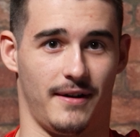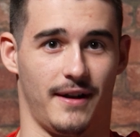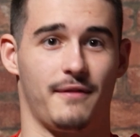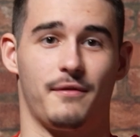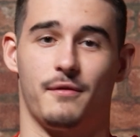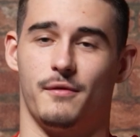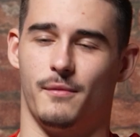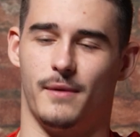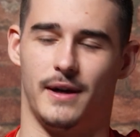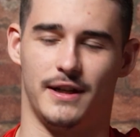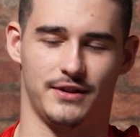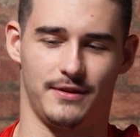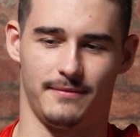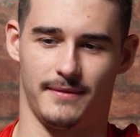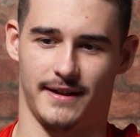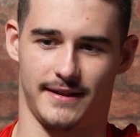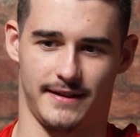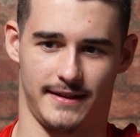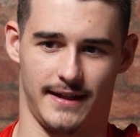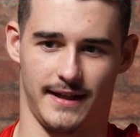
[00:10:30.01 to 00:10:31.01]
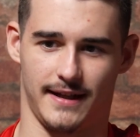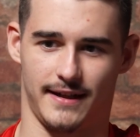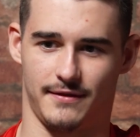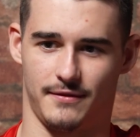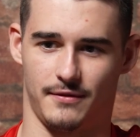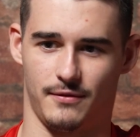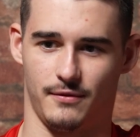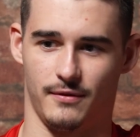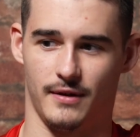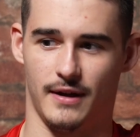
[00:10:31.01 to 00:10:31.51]
like through Welsh
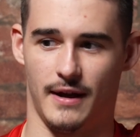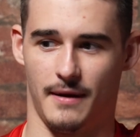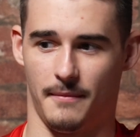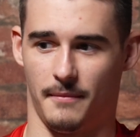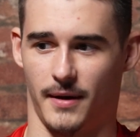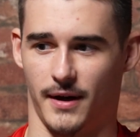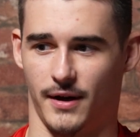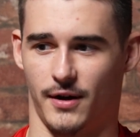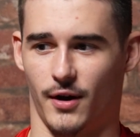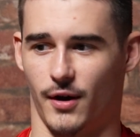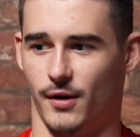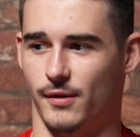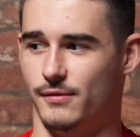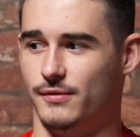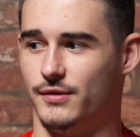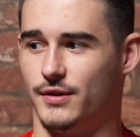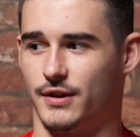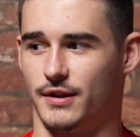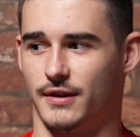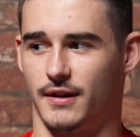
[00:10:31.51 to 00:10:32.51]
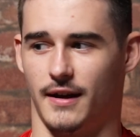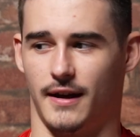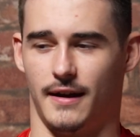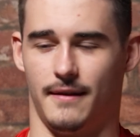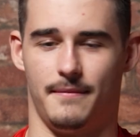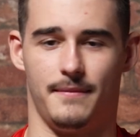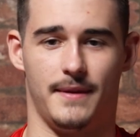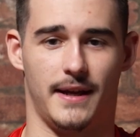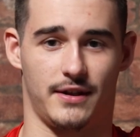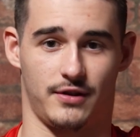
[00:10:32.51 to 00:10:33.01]
Gymnastics, through my coach,
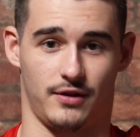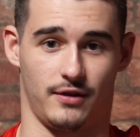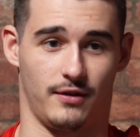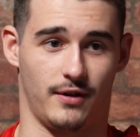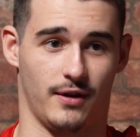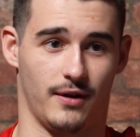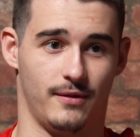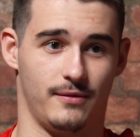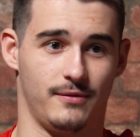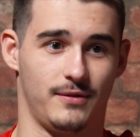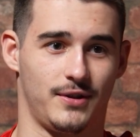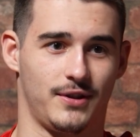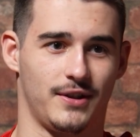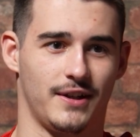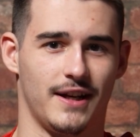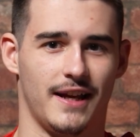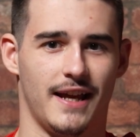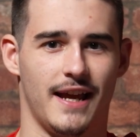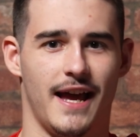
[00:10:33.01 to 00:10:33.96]
national coach,